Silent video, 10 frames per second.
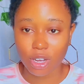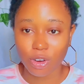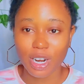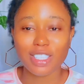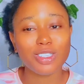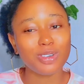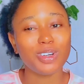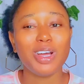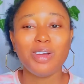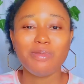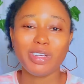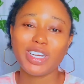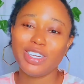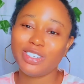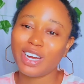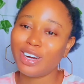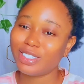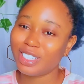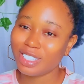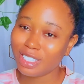All right, so make sure you try
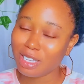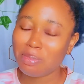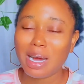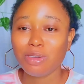out this tip.